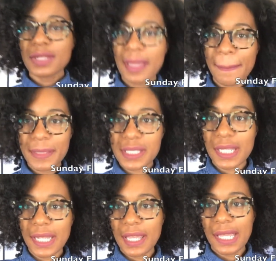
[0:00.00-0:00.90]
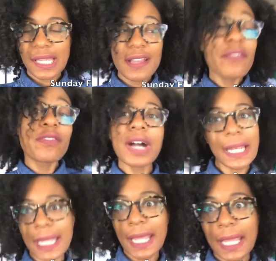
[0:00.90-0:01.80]
Happy Sunday,
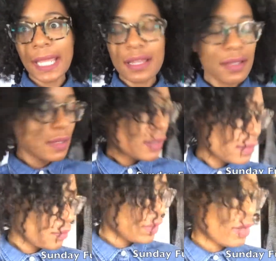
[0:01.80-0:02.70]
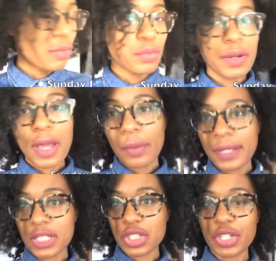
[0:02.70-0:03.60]
Funday. We are on our way
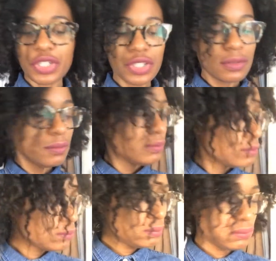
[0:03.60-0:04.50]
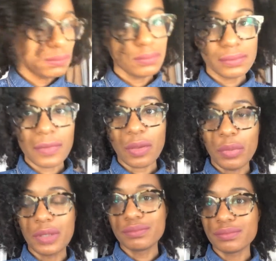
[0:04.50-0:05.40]
to church.
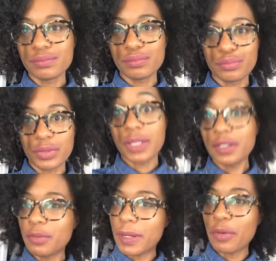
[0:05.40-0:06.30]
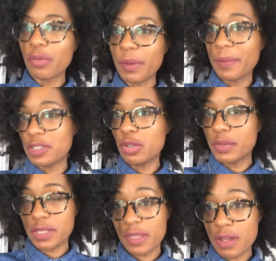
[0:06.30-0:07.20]
Well, clearly we're not on the way because no
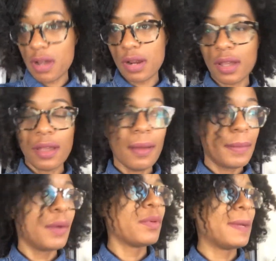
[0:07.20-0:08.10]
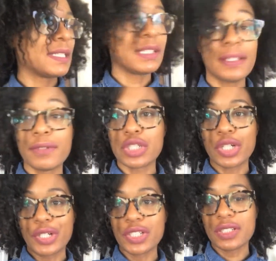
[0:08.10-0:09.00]
one's in the car. But we're about to leave for
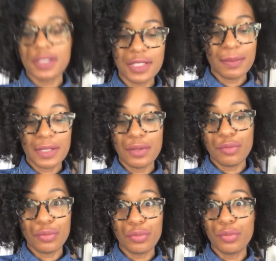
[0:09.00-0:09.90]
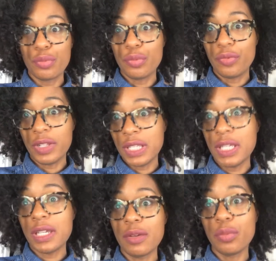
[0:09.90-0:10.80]
church. It's been a
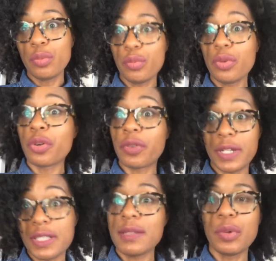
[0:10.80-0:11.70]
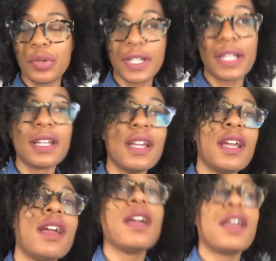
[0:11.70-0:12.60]
really crazy morning.
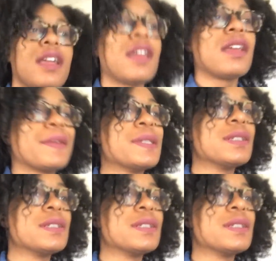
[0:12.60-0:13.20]
And